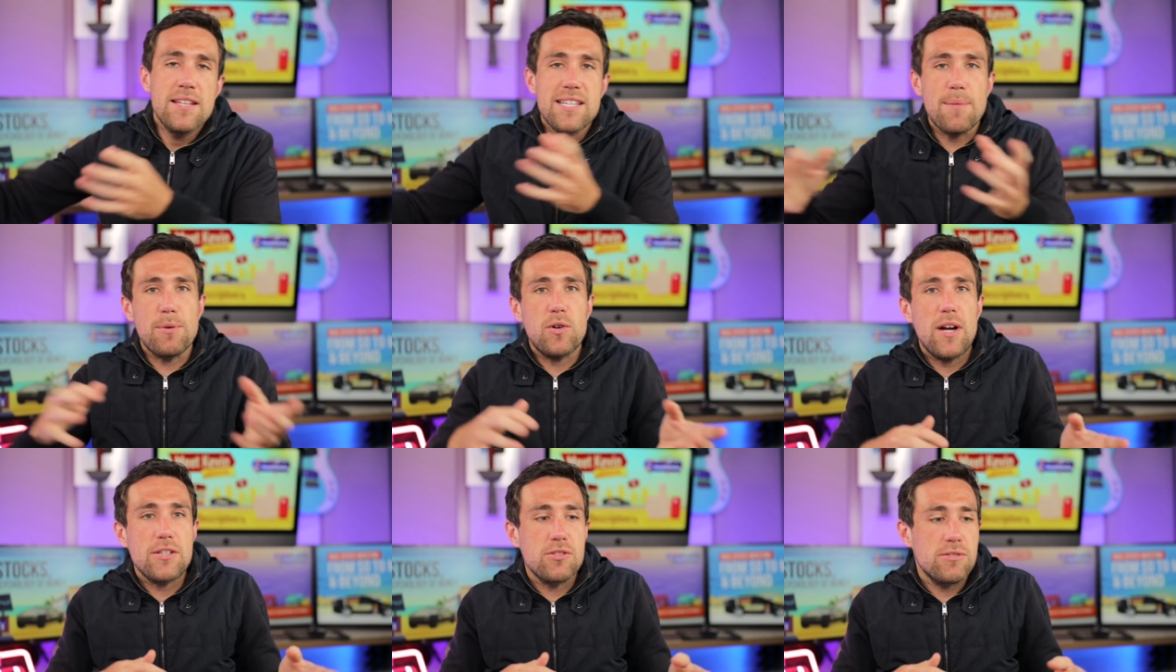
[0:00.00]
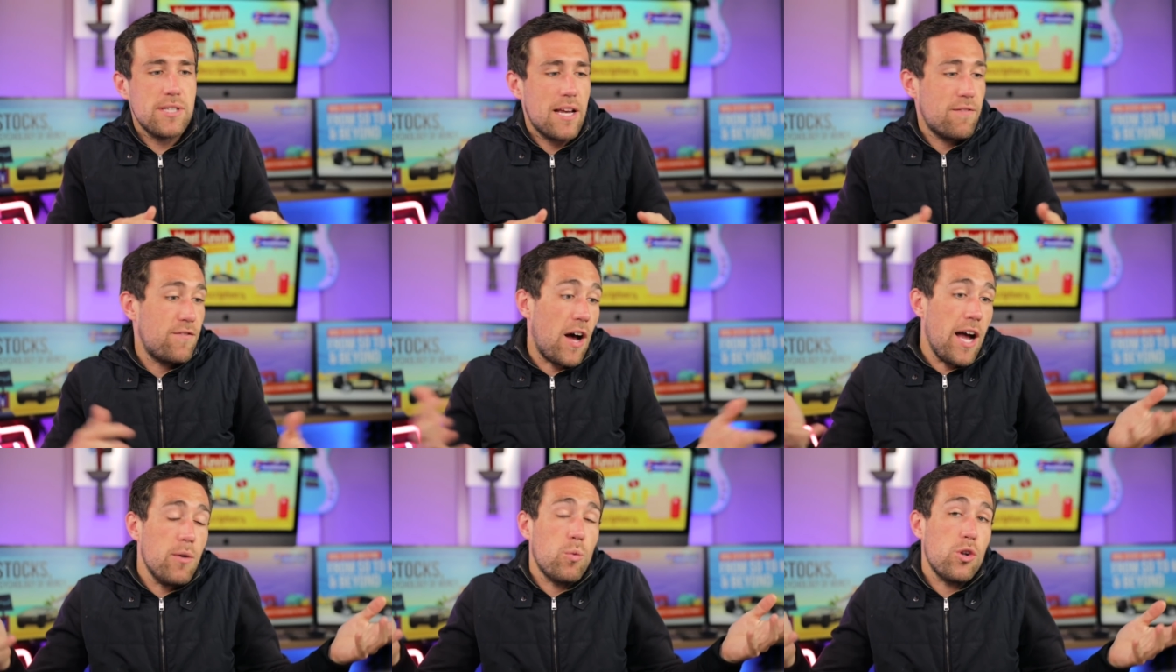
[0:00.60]
Democrats are saying,
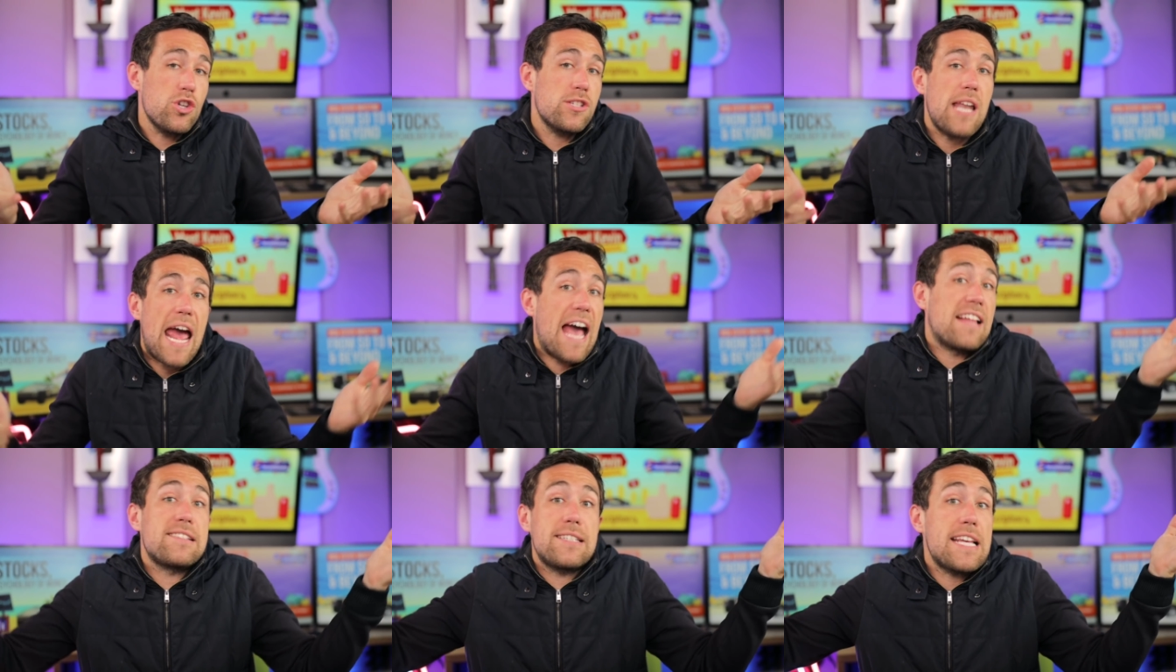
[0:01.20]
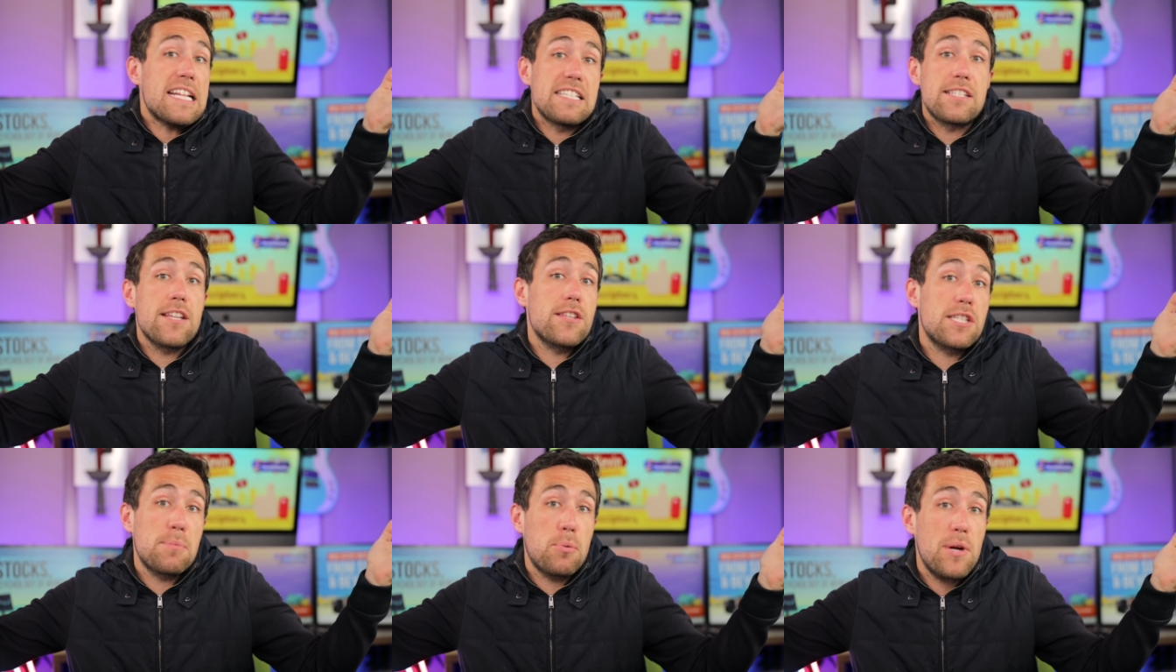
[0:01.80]
fine, we'll just add seats to
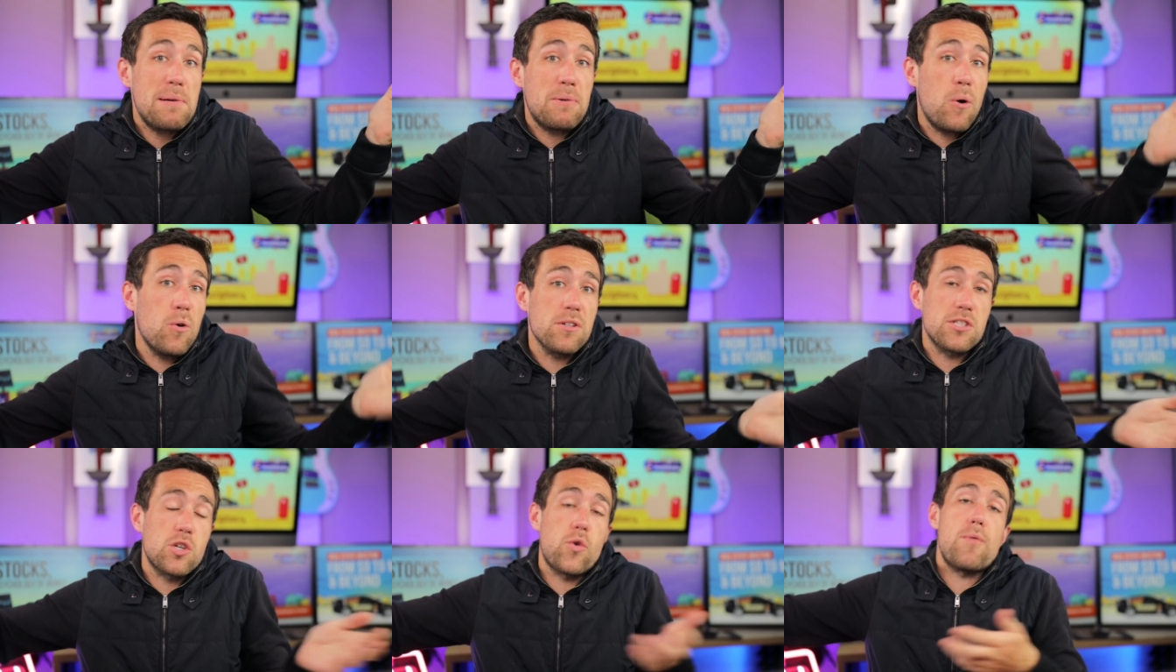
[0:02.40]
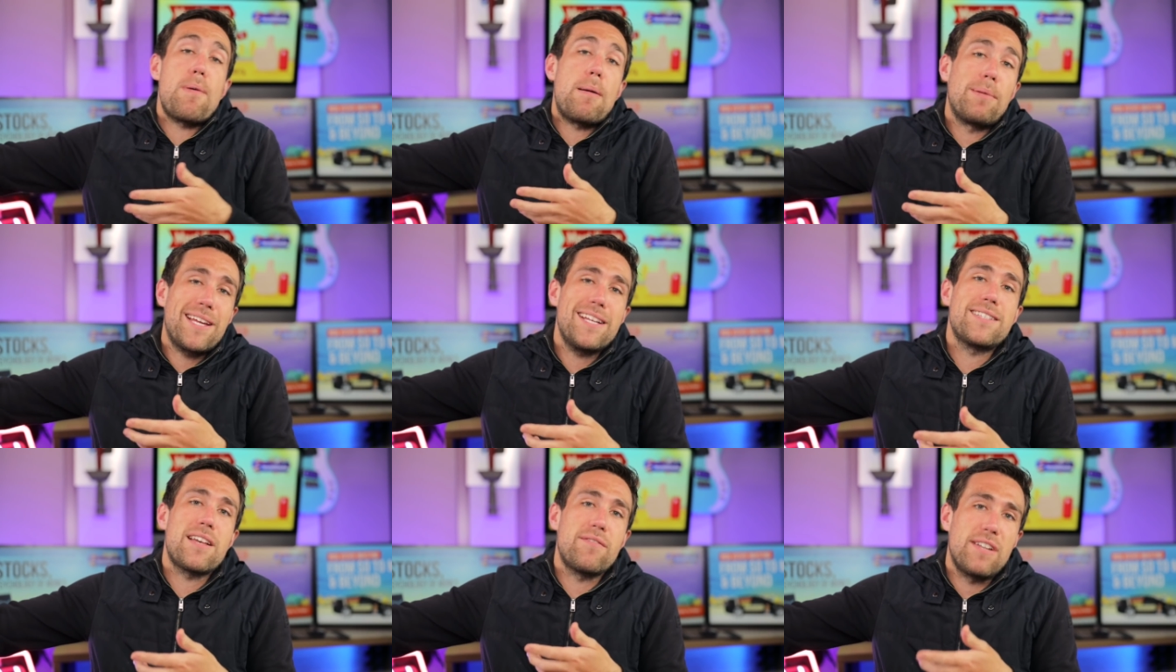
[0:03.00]
the Supreme Court so
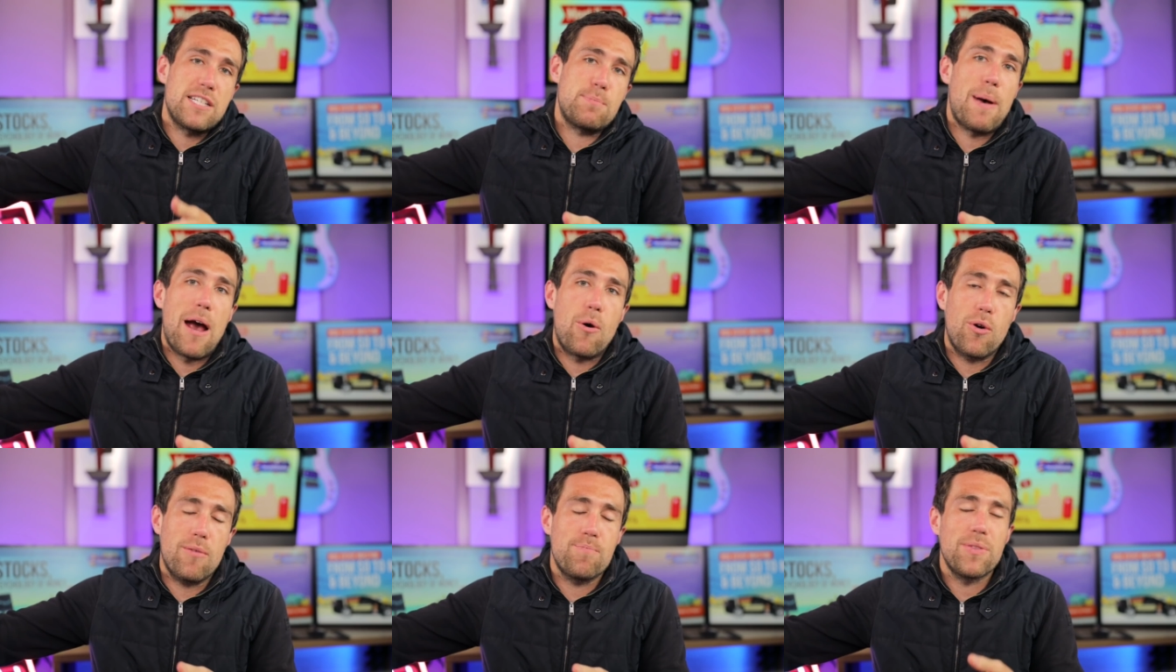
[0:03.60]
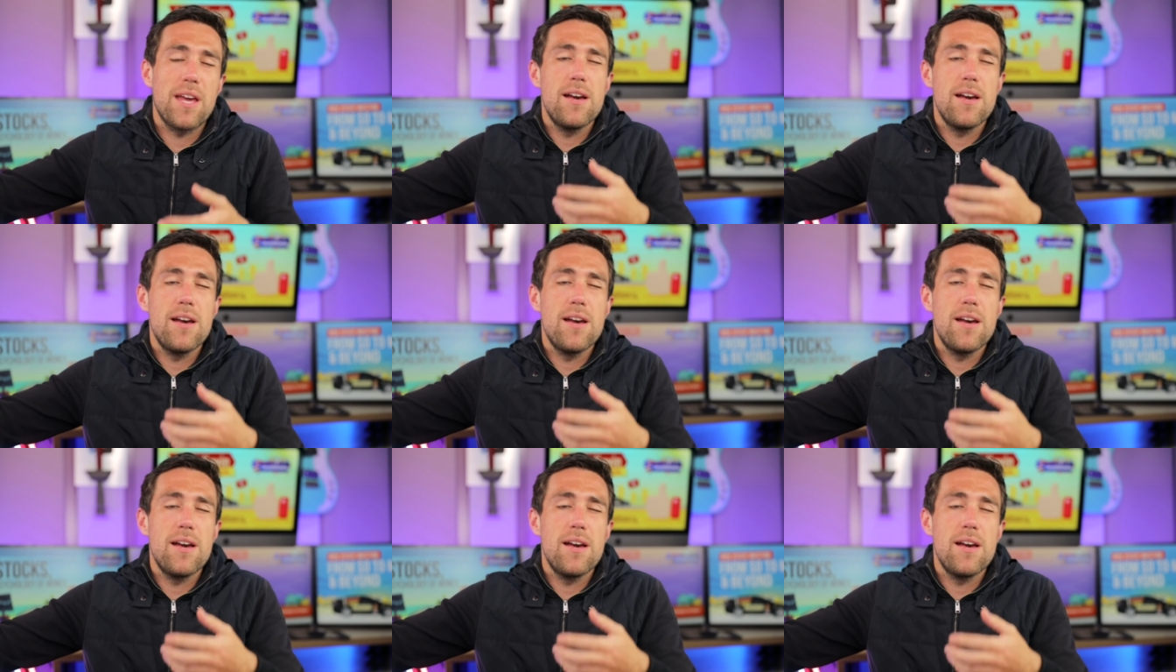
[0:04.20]
Republicans have less power.